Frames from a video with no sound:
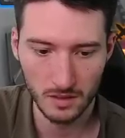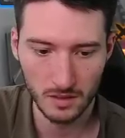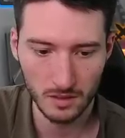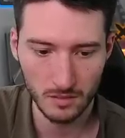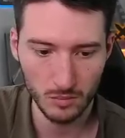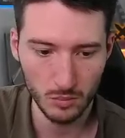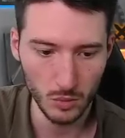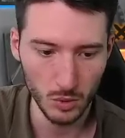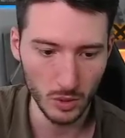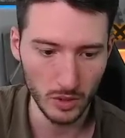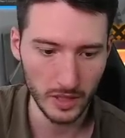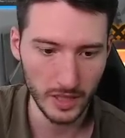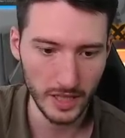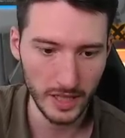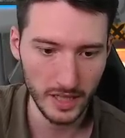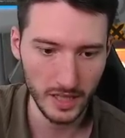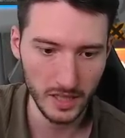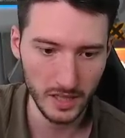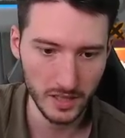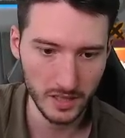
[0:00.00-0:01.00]
More
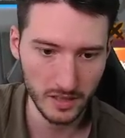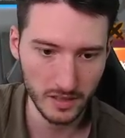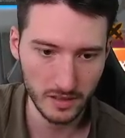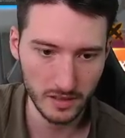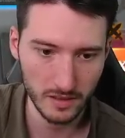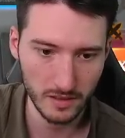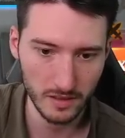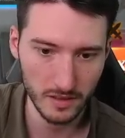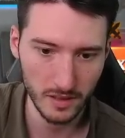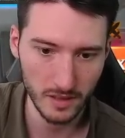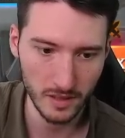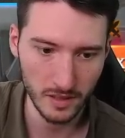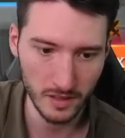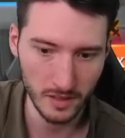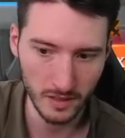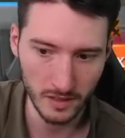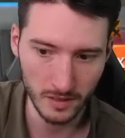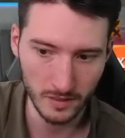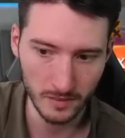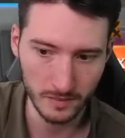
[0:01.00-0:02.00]
cakes.
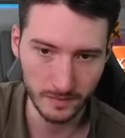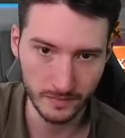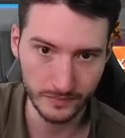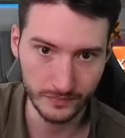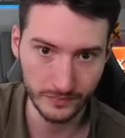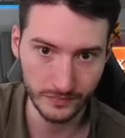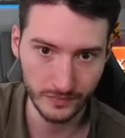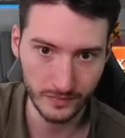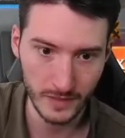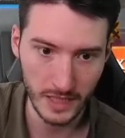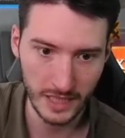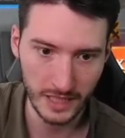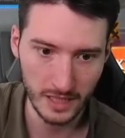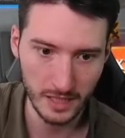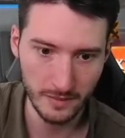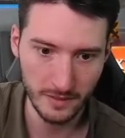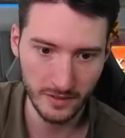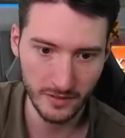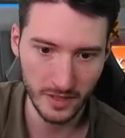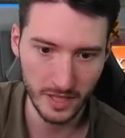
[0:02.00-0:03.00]
I can
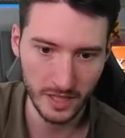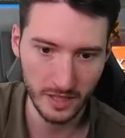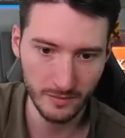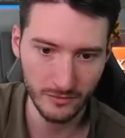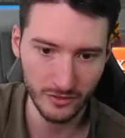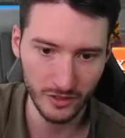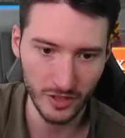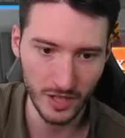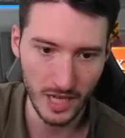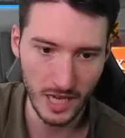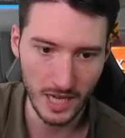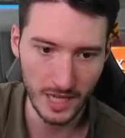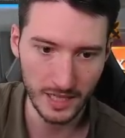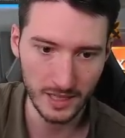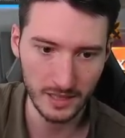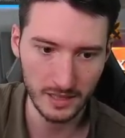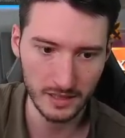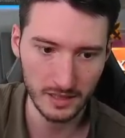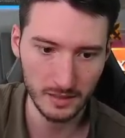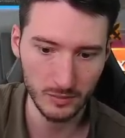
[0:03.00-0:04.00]
hit him for 9.
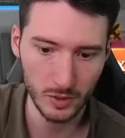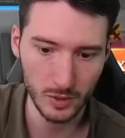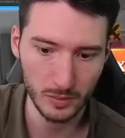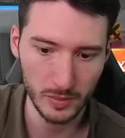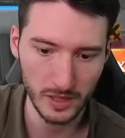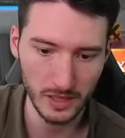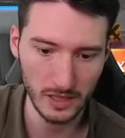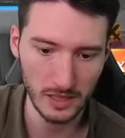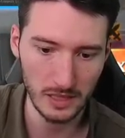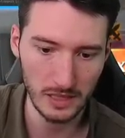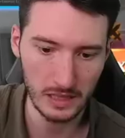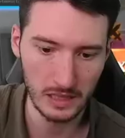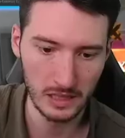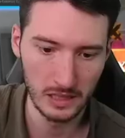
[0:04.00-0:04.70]
That seems appealing.